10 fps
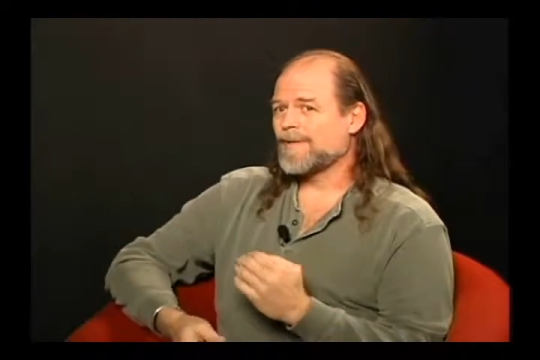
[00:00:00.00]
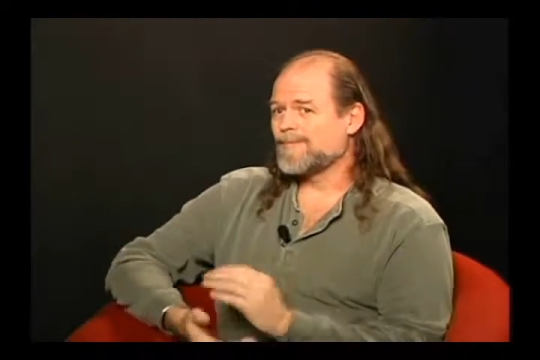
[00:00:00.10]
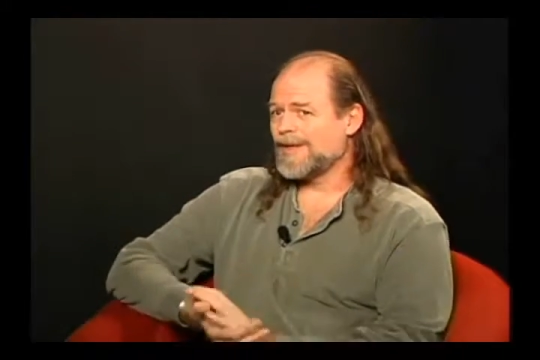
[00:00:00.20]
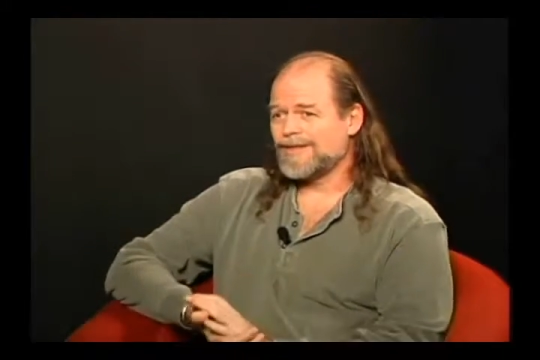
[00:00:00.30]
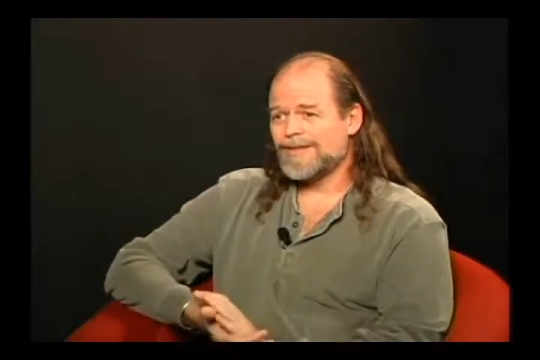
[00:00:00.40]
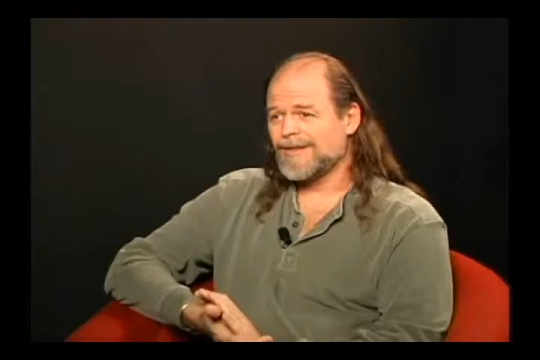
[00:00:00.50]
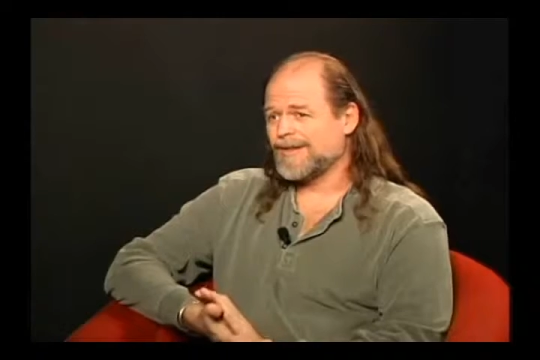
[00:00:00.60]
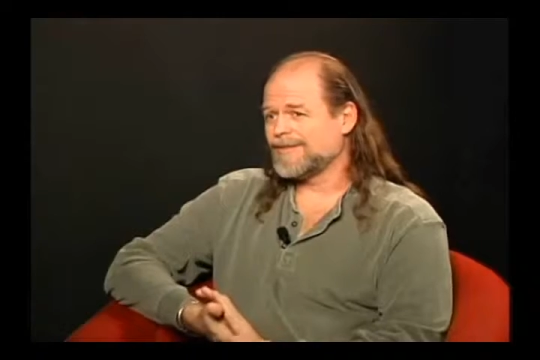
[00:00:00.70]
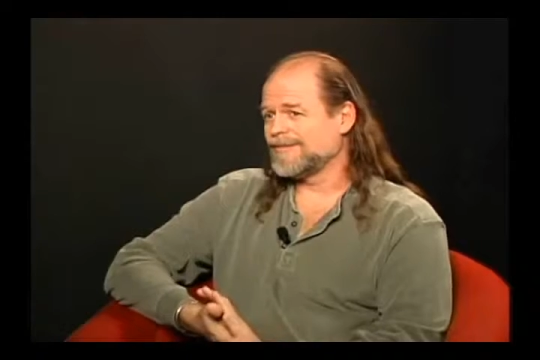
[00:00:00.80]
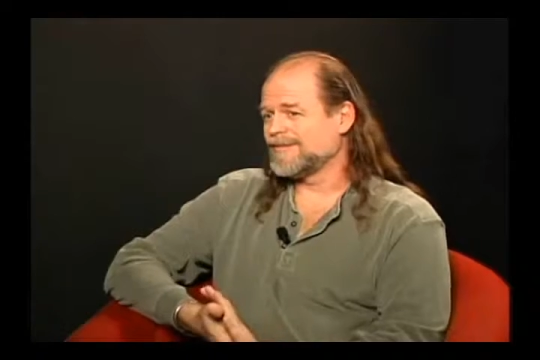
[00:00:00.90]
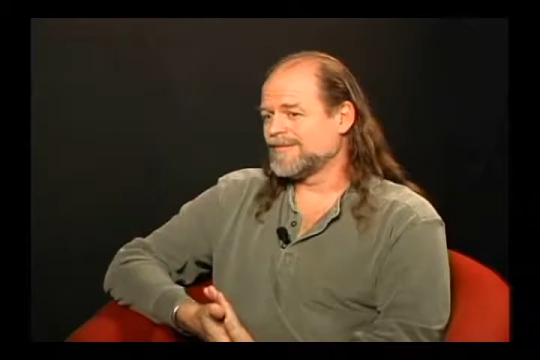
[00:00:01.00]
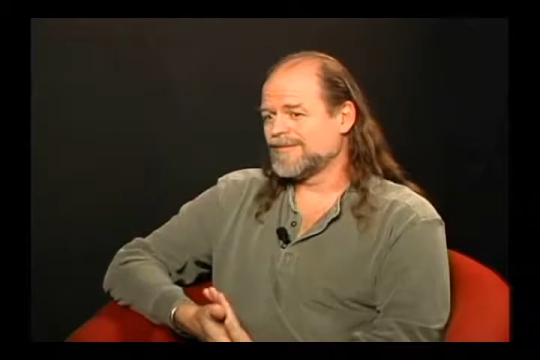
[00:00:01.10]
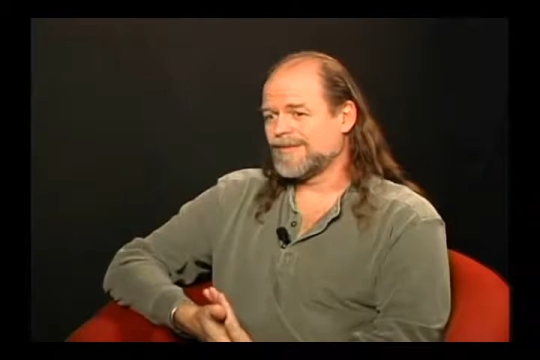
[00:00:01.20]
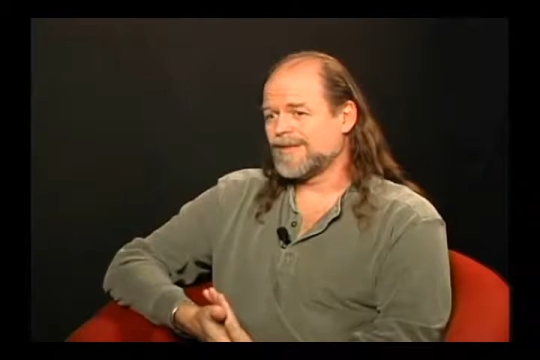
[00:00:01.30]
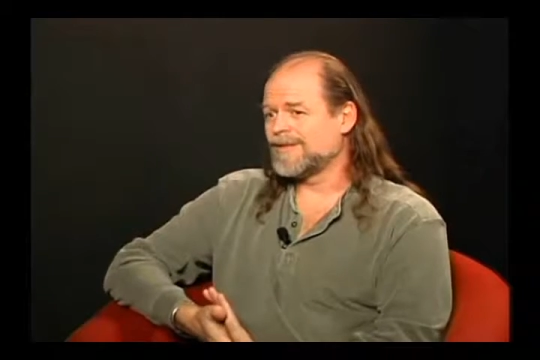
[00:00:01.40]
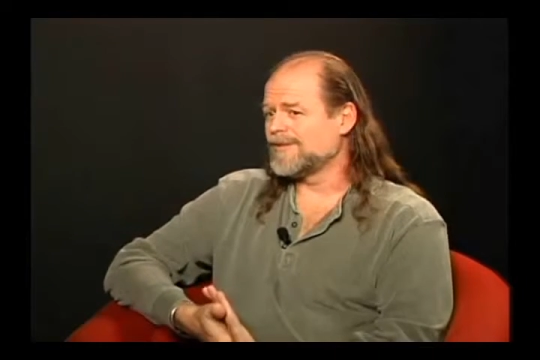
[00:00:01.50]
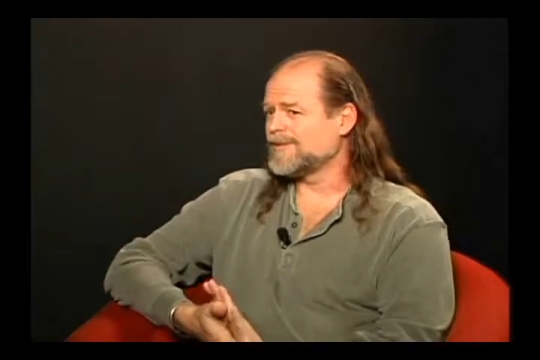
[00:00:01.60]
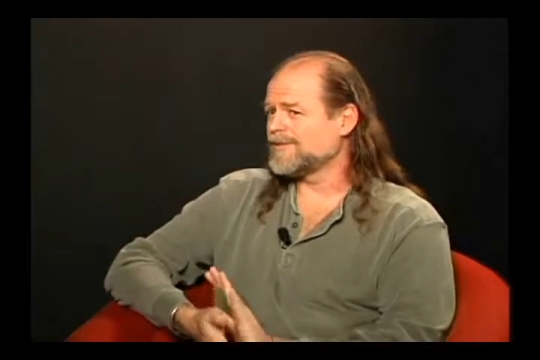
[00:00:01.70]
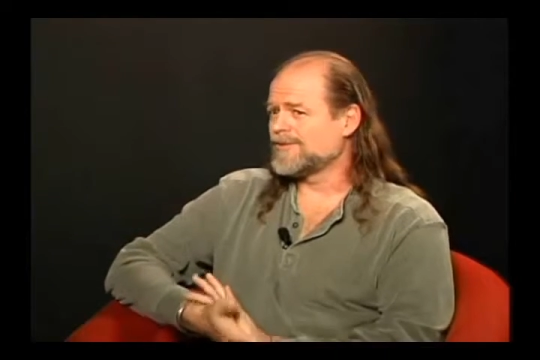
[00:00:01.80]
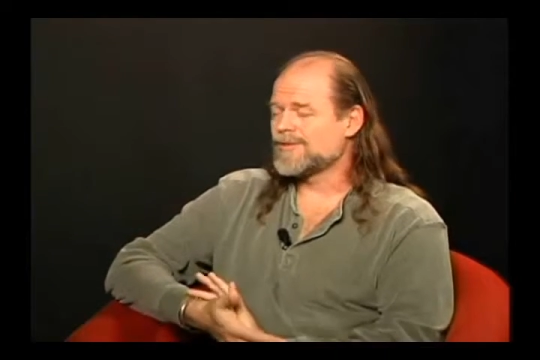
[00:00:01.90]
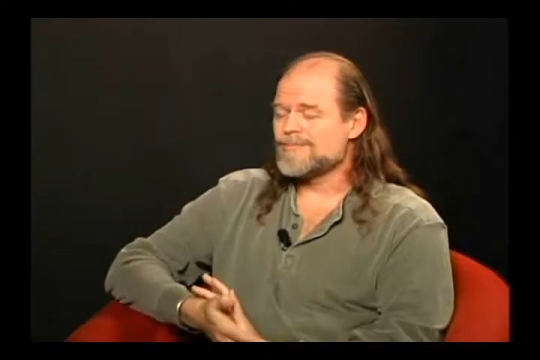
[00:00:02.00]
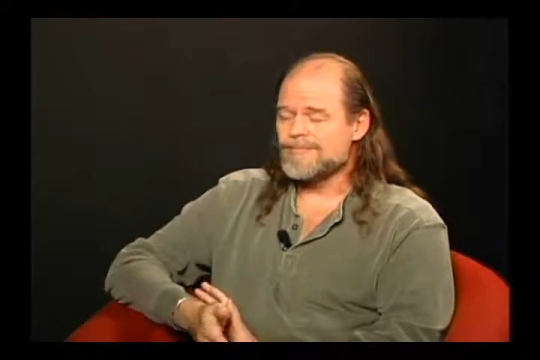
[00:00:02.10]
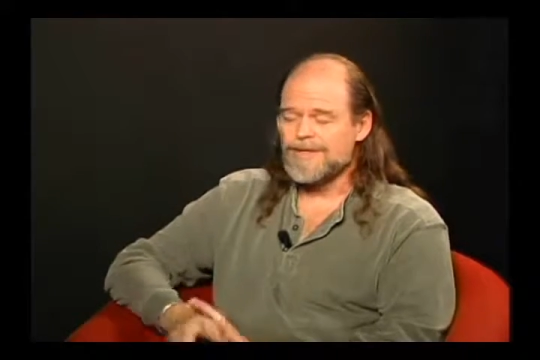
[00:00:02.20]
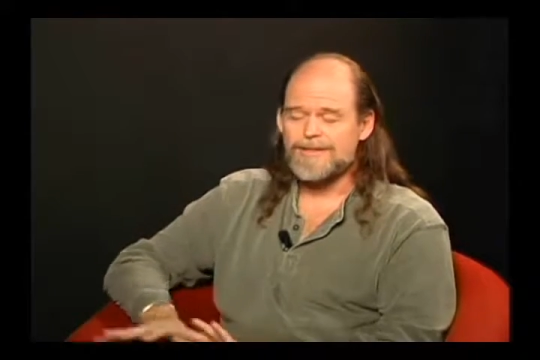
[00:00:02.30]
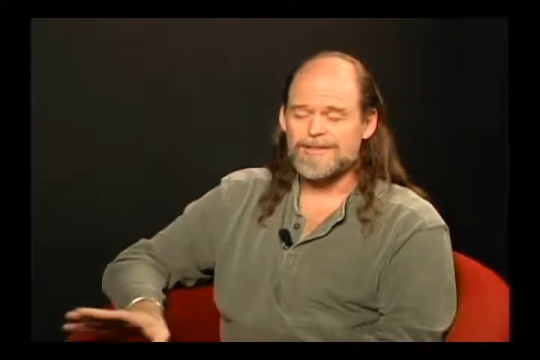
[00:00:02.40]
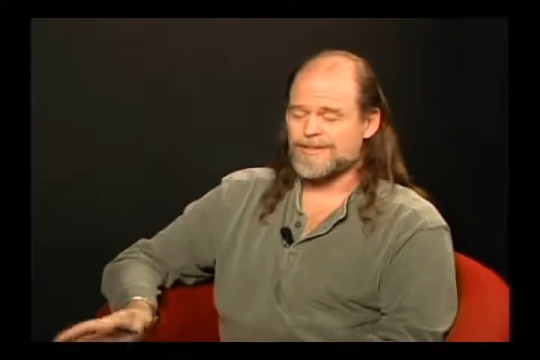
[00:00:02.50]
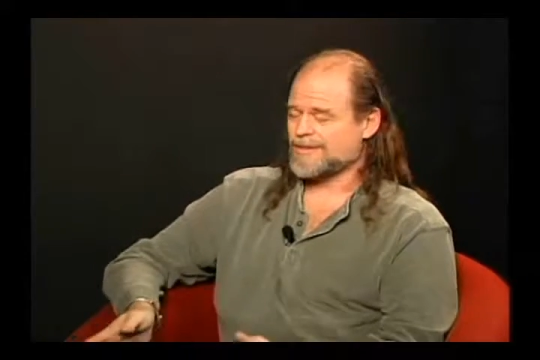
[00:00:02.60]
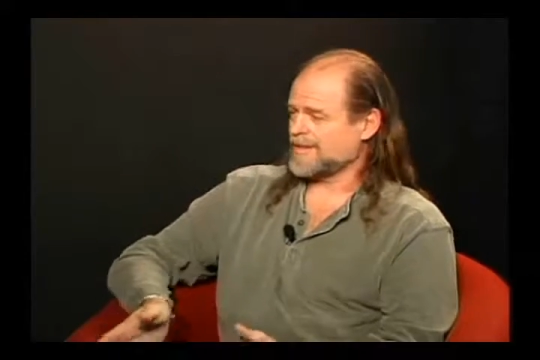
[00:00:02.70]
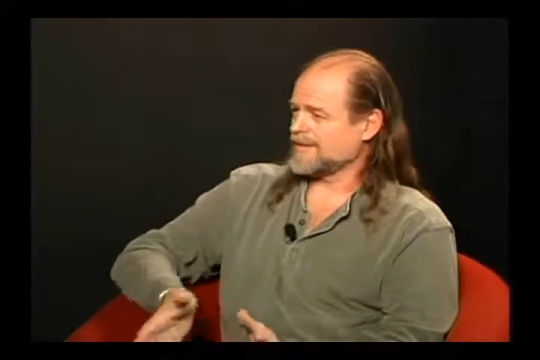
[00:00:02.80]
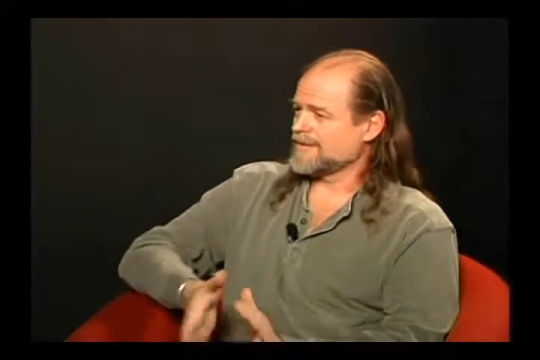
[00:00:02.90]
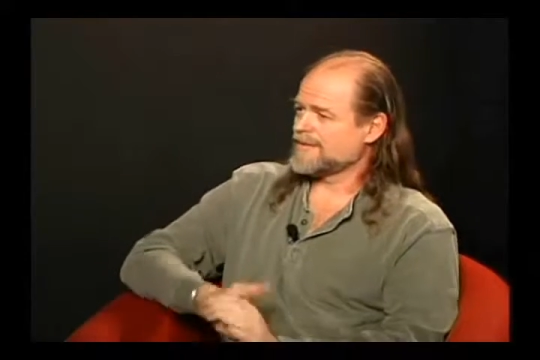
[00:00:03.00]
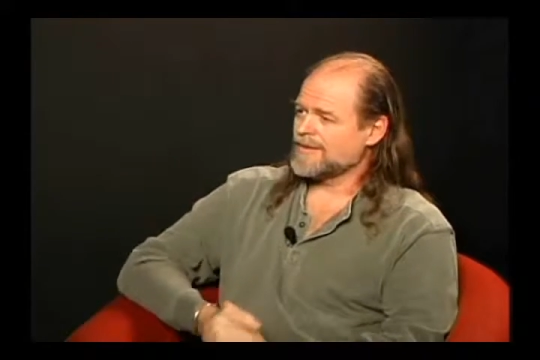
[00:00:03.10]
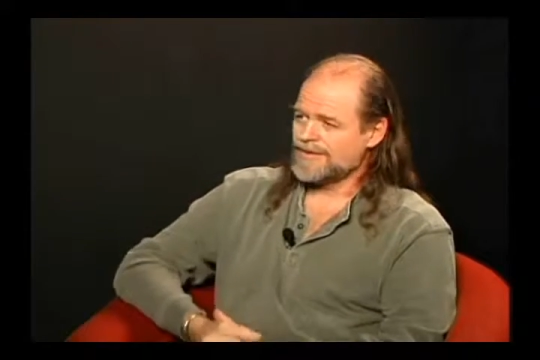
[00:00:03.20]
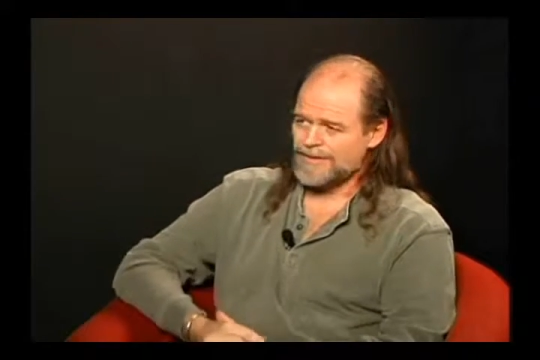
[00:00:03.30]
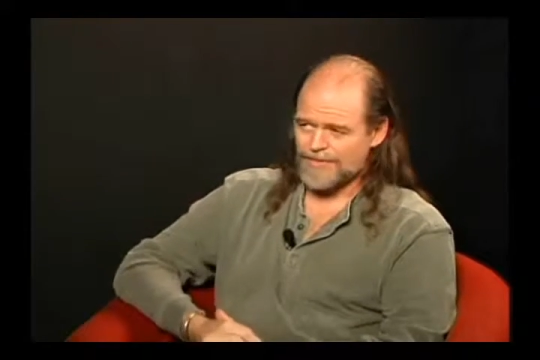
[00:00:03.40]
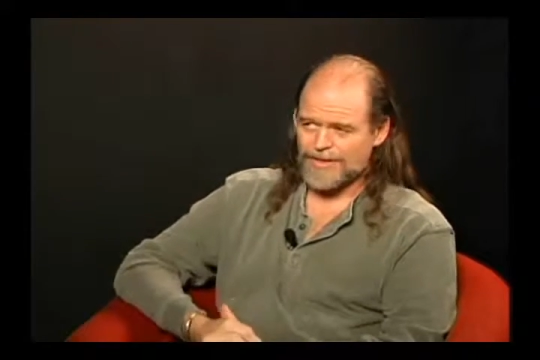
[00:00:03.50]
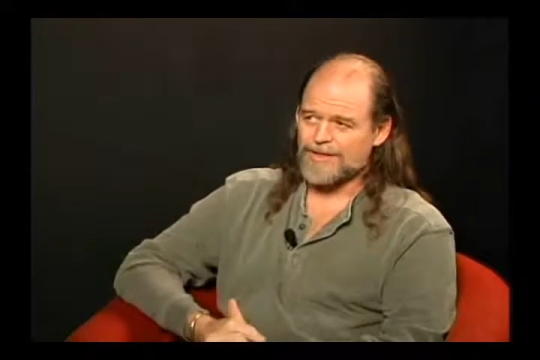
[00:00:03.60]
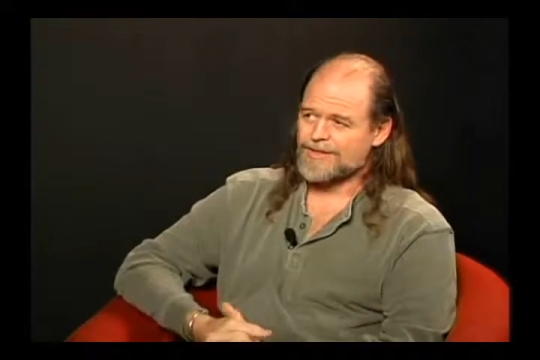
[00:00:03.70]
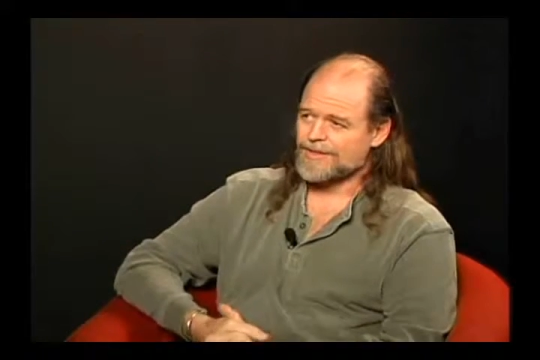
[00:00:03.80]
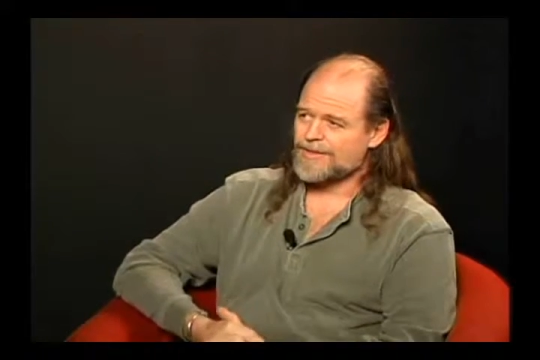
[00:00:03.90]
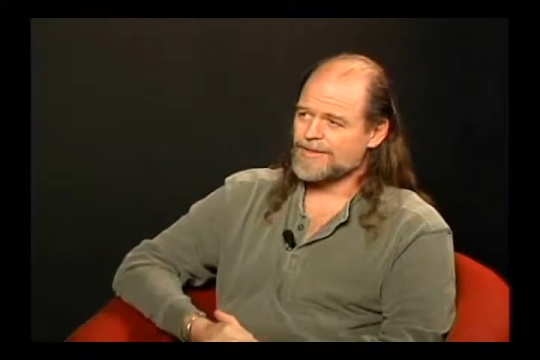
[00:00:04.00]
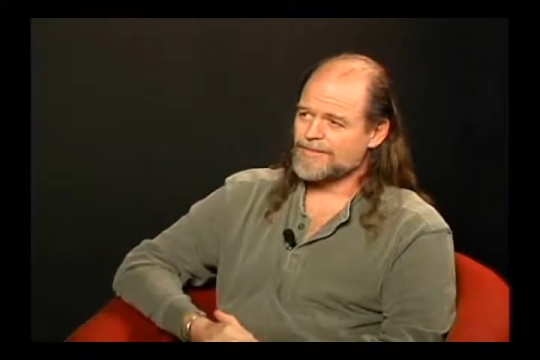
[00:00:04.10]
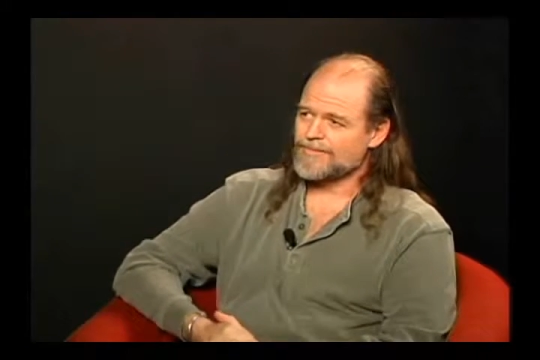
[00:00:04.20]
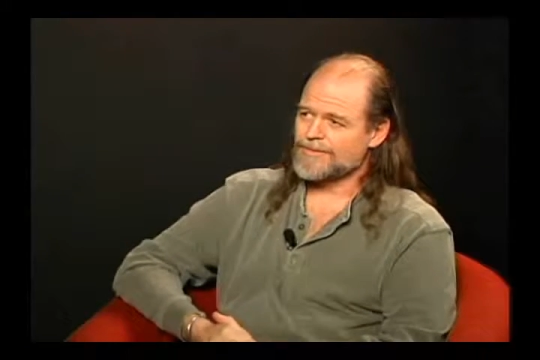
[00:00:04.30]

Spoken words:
men can do tremendous things in their relationship